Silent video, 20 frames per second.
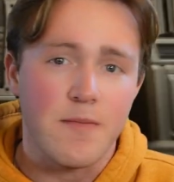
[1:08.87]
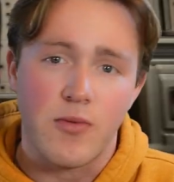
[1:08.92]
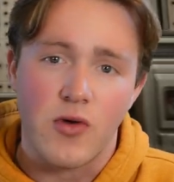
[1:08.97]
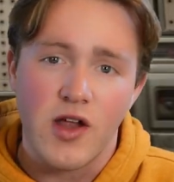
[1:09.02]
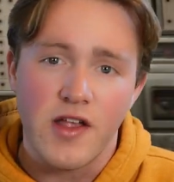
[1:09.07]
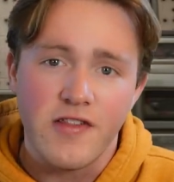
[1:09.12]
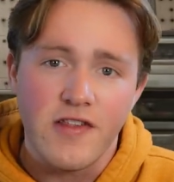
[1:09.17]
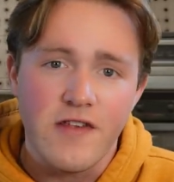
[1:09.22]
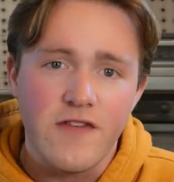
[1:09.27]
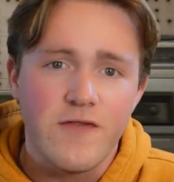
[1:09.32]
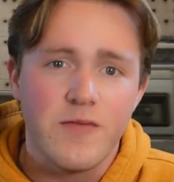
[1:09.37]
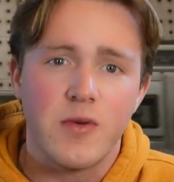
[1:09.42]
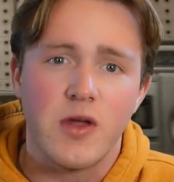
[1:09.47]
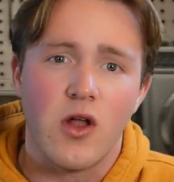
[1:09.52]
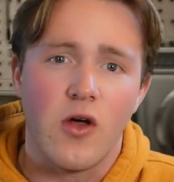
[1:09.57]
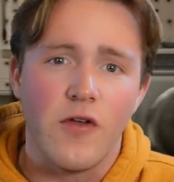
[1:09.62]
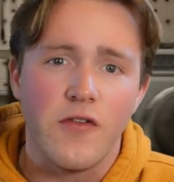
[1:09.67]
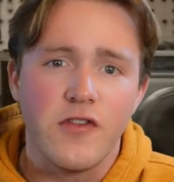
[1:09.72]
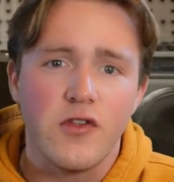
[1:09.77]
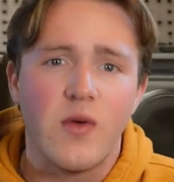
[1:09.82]
impressive,
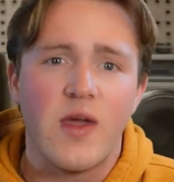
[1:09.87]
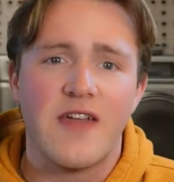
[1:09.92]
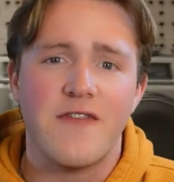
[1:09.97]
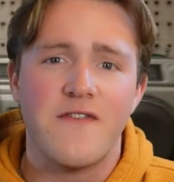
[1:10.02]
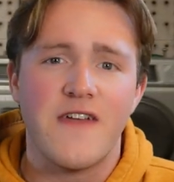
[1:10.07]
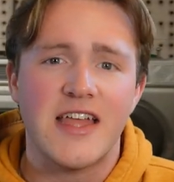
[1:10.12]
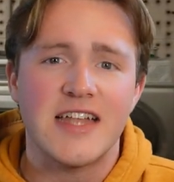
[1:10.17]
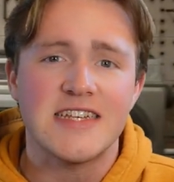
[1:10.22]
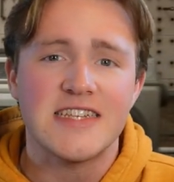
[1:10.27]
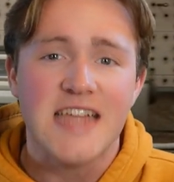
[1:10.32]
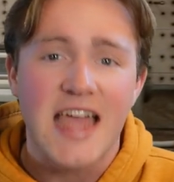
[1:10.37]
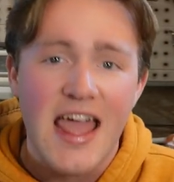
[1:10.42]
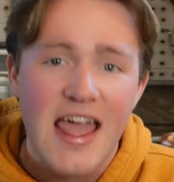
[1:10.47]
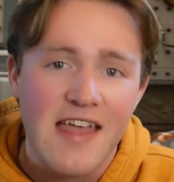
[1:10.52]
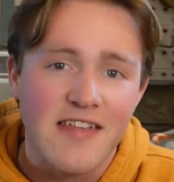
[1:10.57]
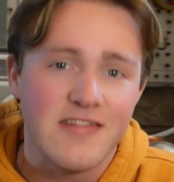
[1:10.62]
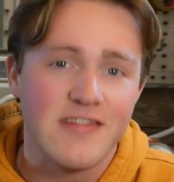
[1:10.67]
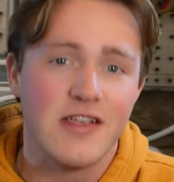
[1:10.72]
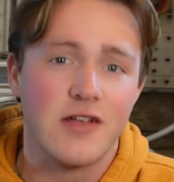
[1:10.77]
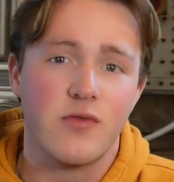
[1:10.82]
but also a
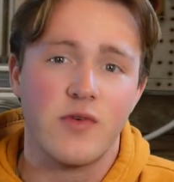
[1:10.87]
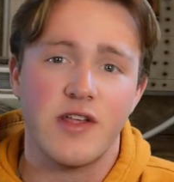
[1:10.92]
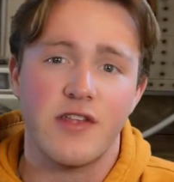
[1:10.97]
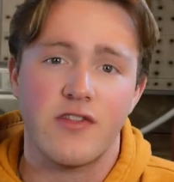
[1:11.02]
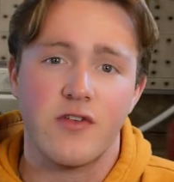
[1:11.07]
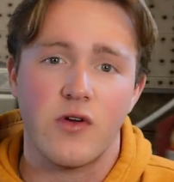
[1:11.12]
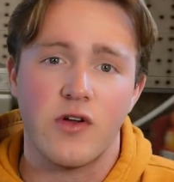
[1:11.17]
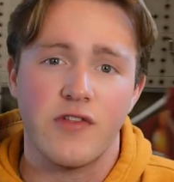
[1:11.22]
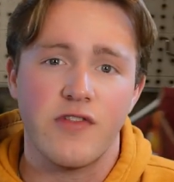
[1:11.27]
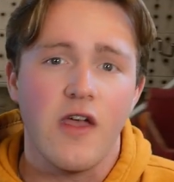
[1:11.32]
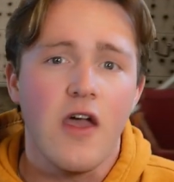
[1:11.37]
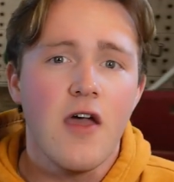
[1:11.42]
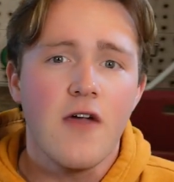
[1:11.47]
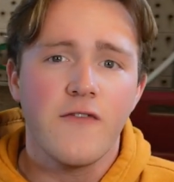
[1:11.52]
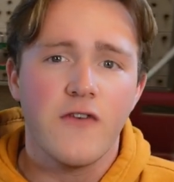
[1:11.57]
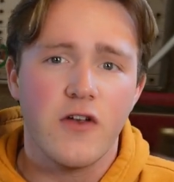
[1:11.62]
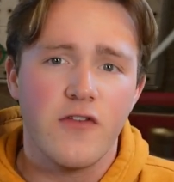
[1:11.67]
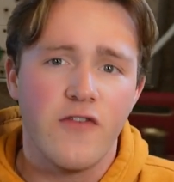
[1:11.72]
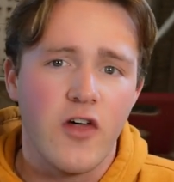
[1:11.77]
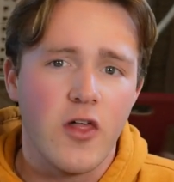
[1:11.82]
fantastic resource
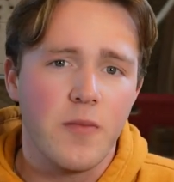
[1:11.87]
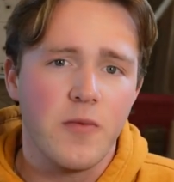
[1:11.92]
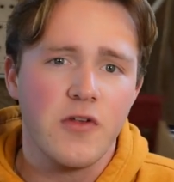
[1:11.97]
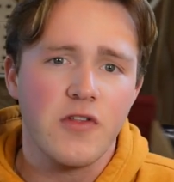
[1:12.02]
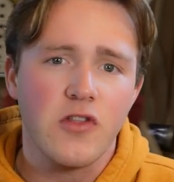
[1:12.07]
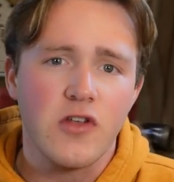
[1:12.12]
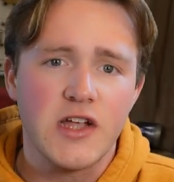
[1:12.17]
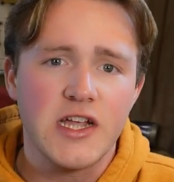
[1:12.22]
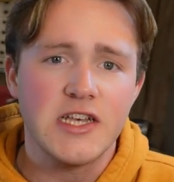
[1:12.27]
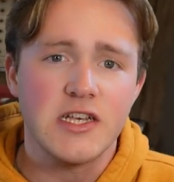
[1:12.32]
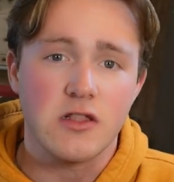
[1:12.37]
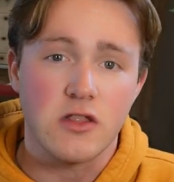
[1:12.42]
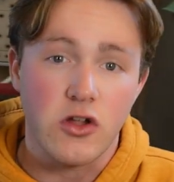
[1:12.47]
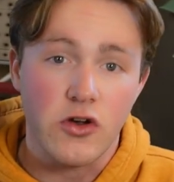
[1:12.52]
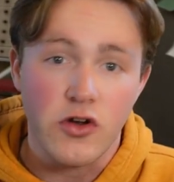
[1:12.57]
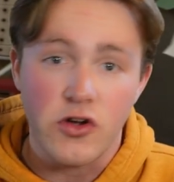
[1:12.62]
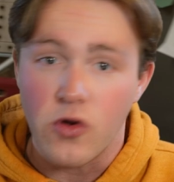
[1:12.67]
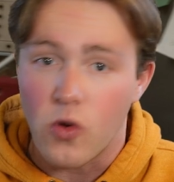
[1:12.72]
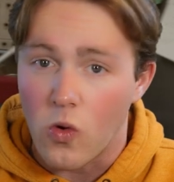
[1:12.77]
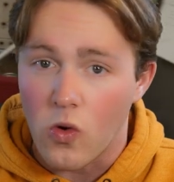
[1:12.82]
for developers looking to
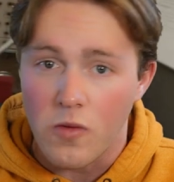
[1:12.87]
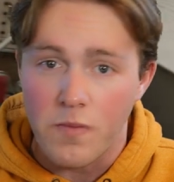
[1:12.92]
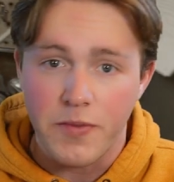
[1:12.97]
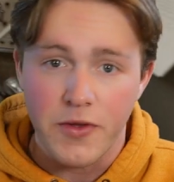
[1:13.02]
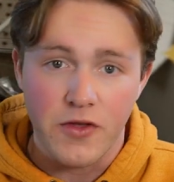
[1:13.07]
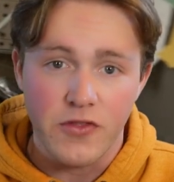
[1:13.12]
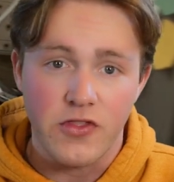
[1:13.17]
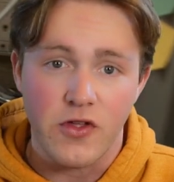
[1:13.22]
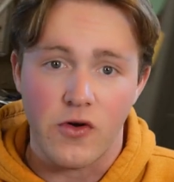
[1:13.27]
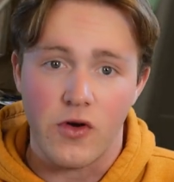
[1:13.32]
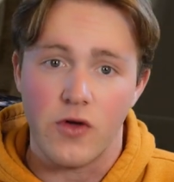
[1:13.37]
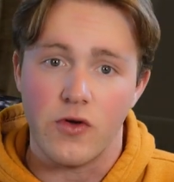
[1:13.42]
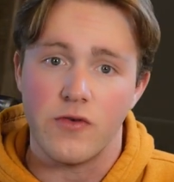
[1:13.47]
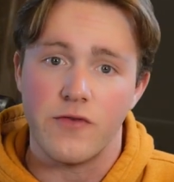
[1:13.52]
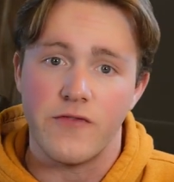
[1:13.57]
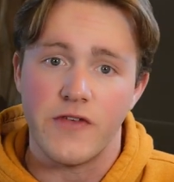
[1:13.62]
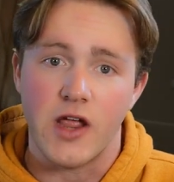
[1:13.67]
learn or build their own